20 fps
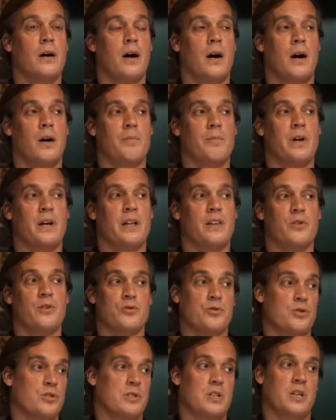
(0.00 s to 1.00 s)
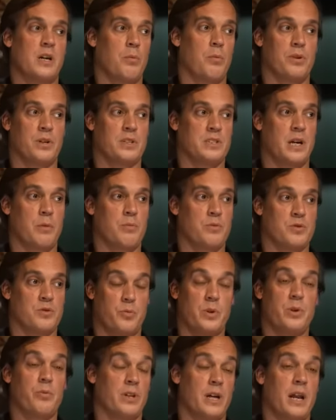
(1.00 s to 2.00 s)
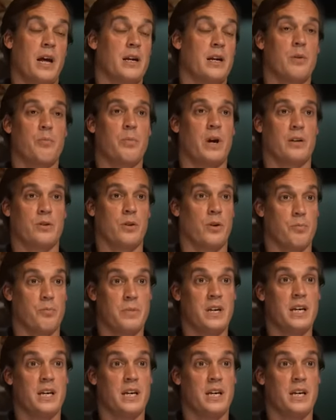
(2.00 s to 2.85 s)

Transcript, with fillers: Um, and those are just a couple examples of people that had an impact on